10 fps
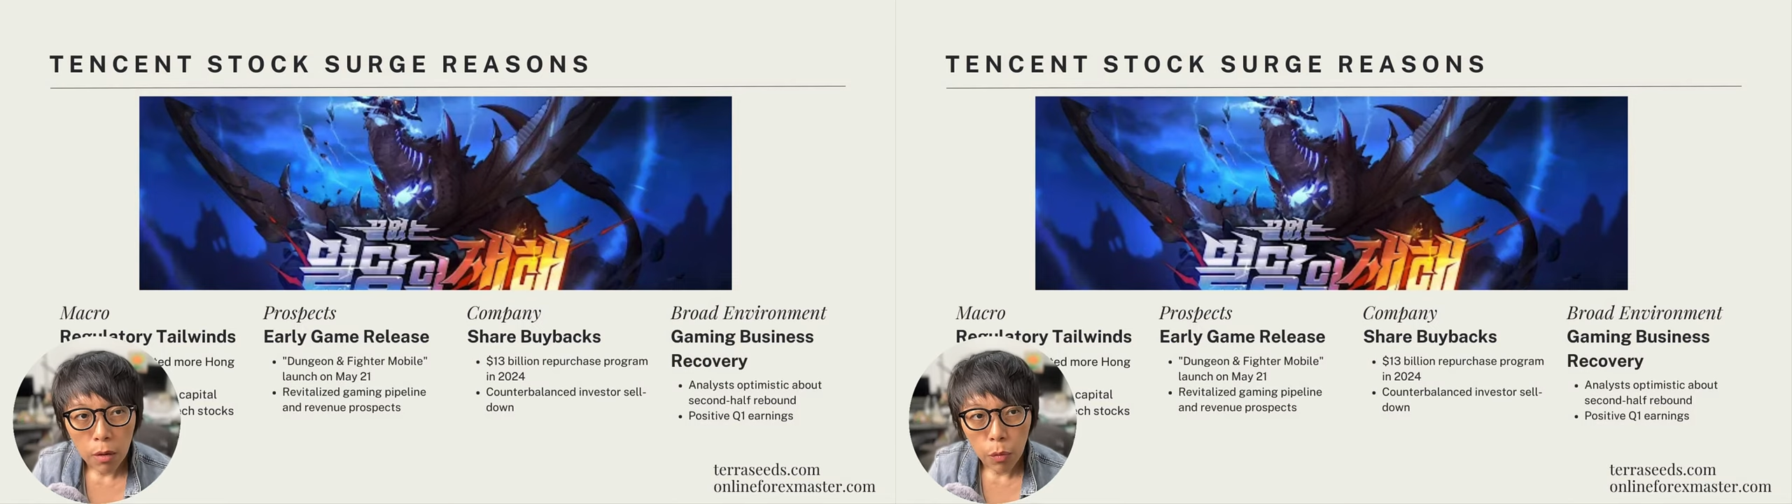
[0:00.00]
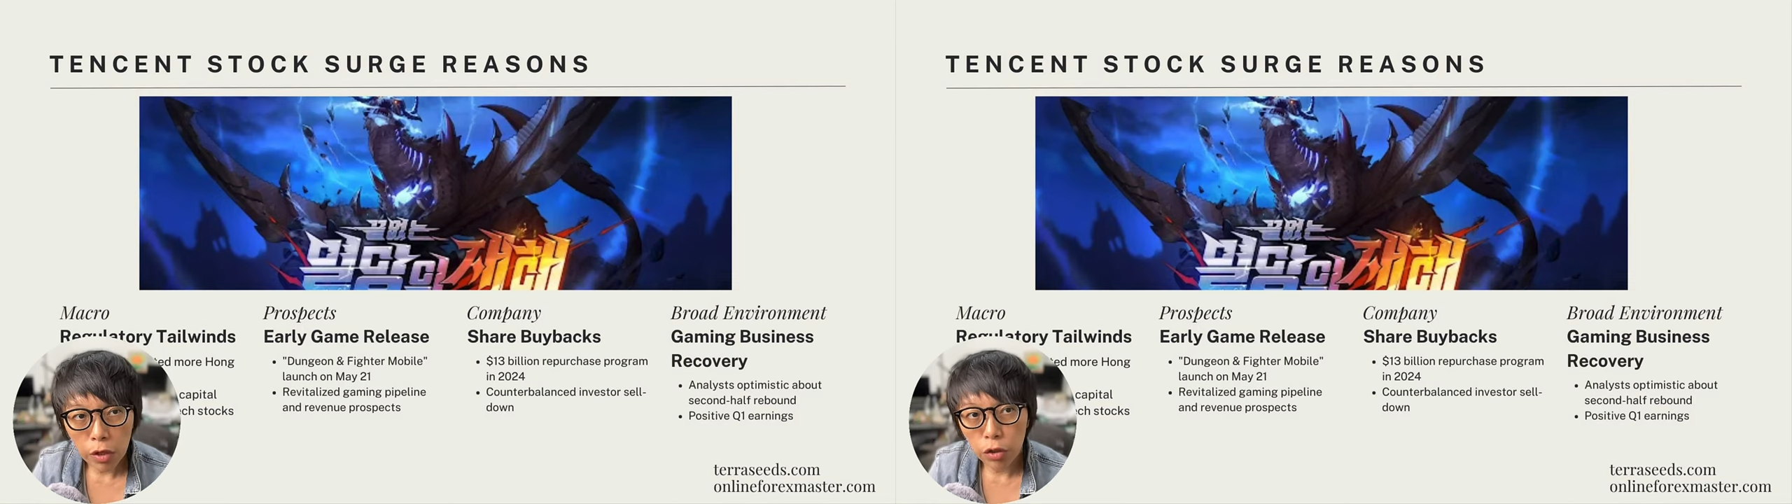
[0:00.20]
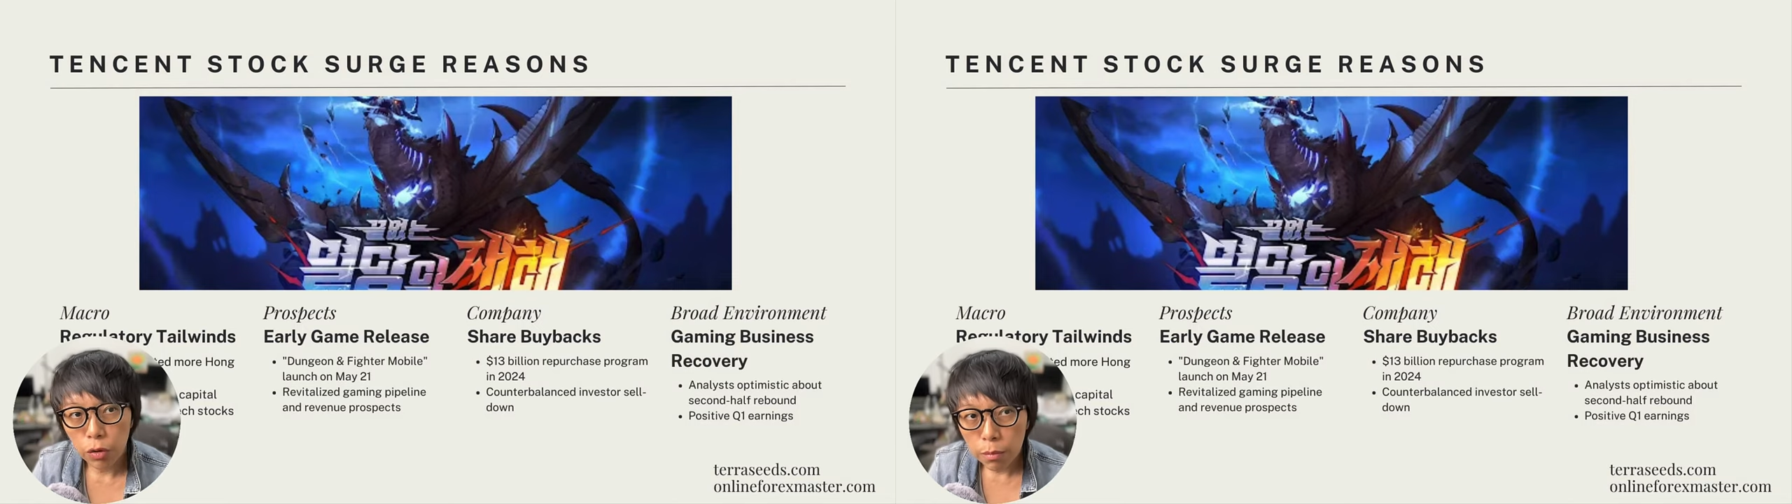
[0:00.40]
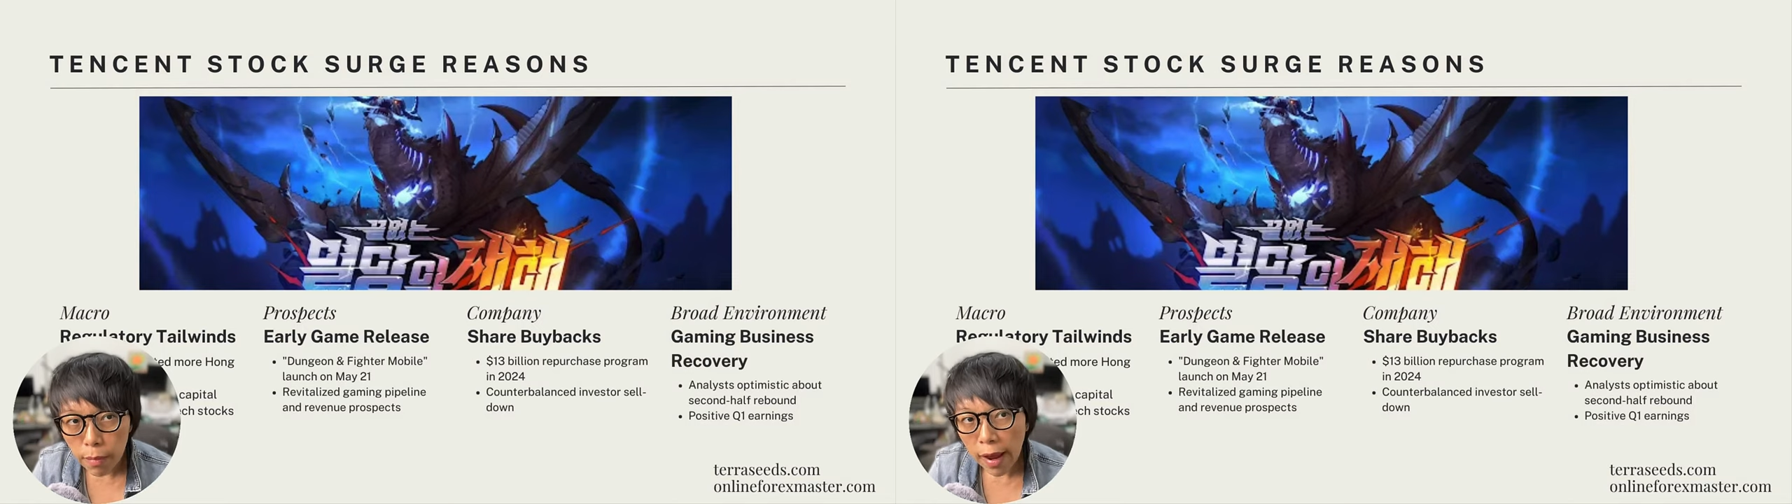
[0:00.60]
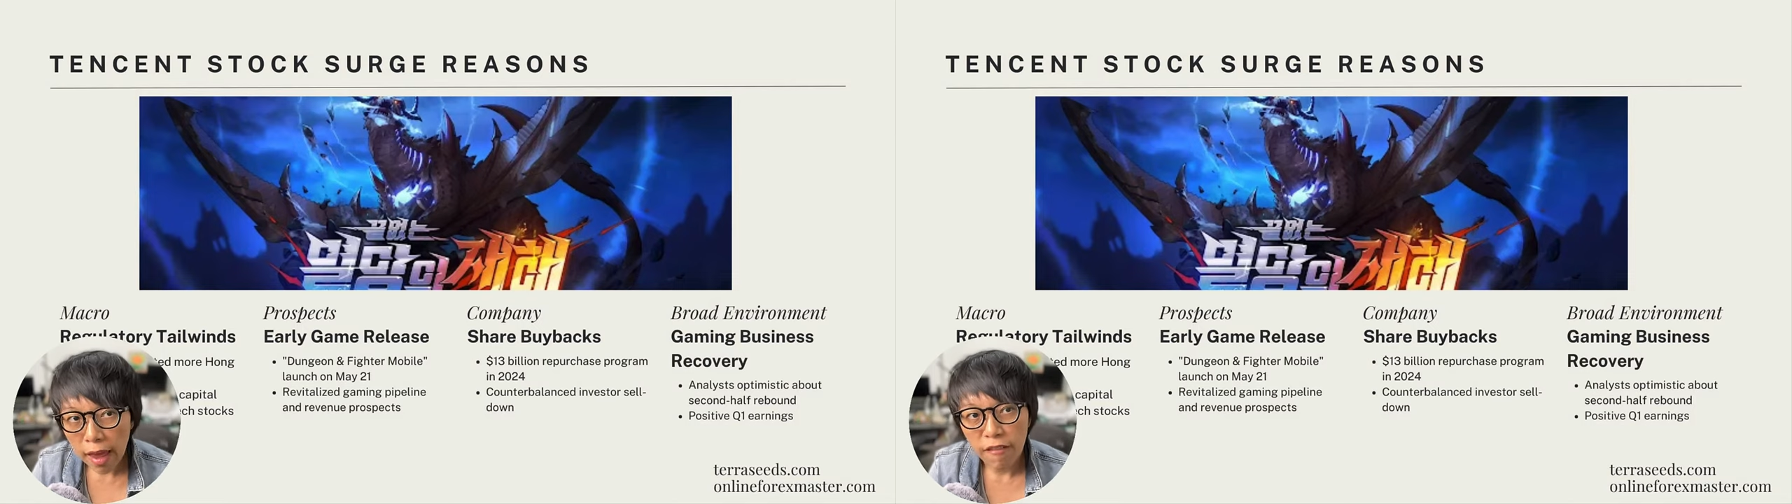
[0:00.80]
which you
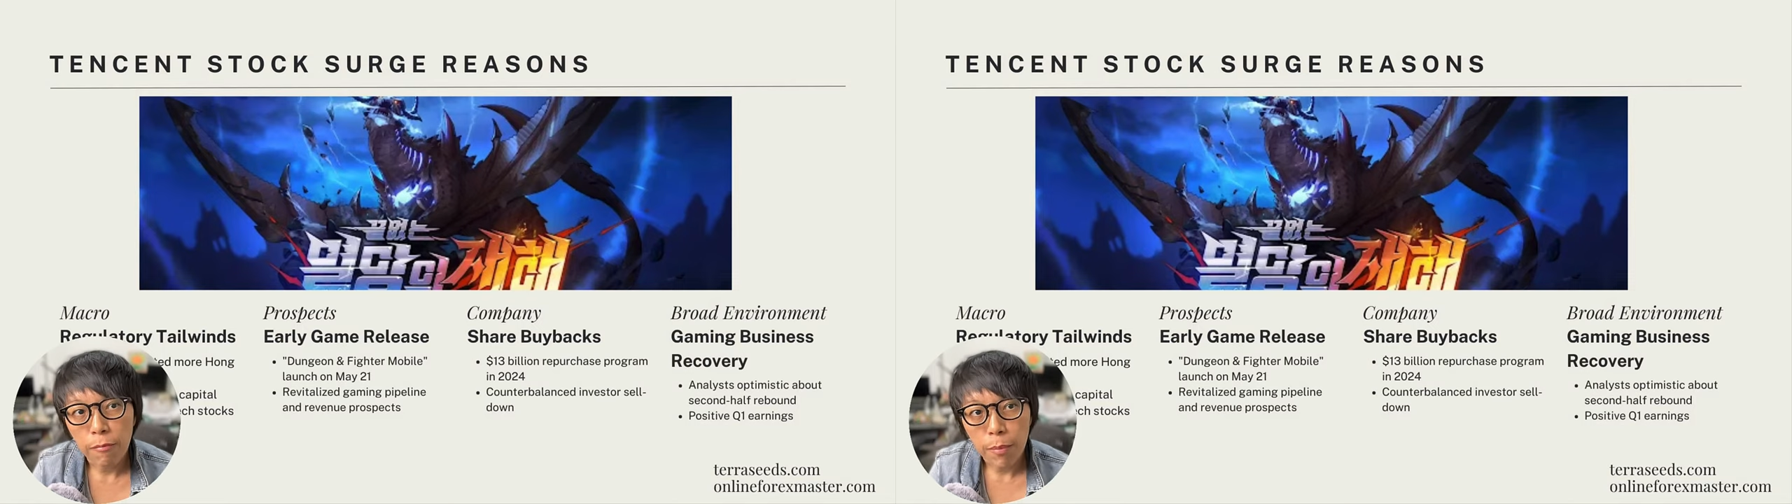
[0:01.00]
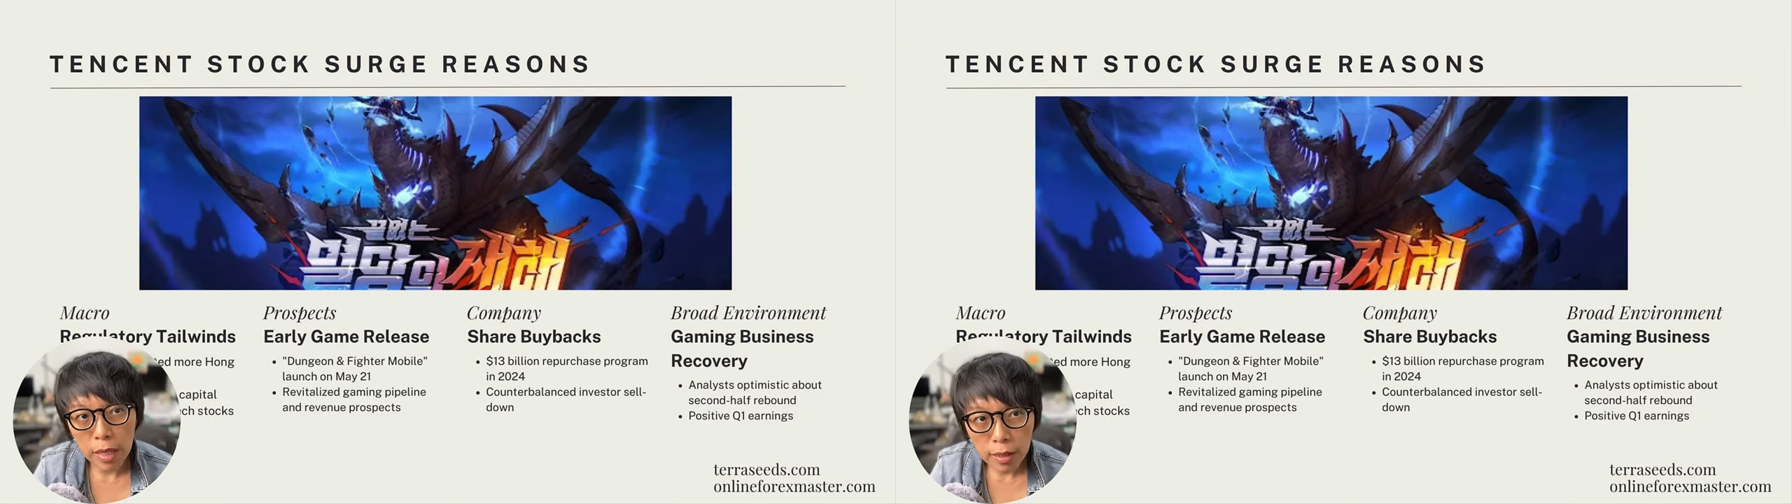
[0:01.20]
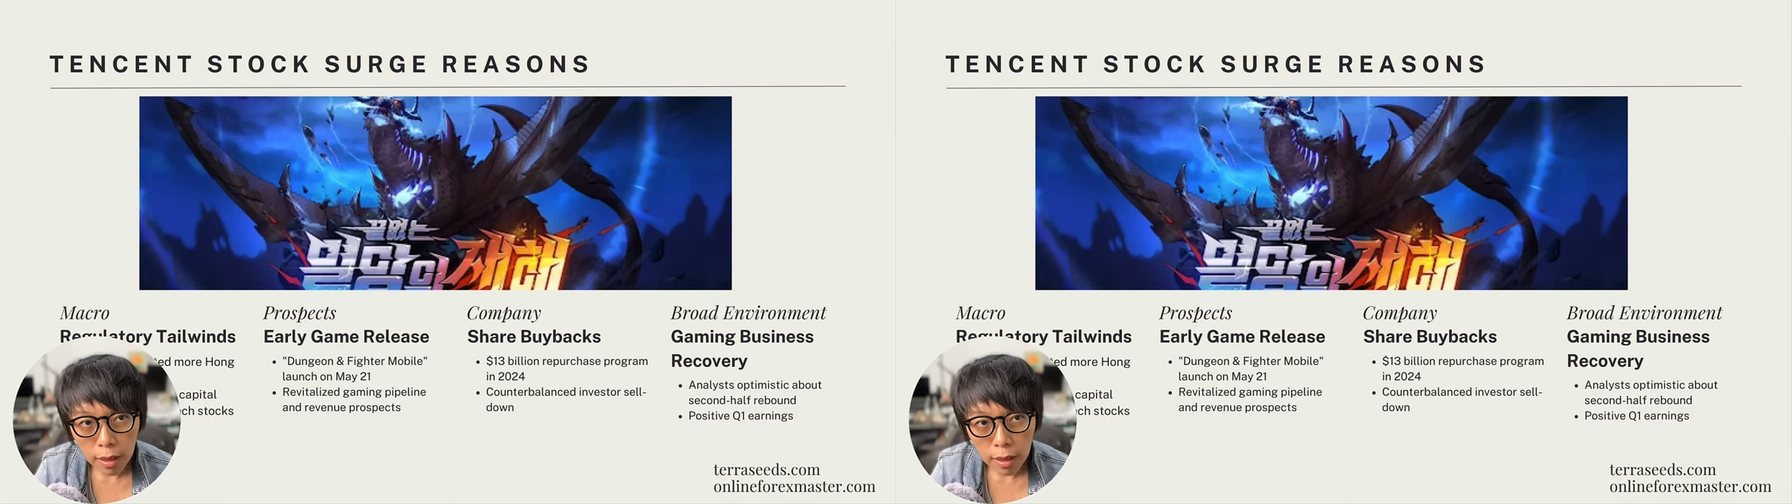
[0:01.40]
might have missed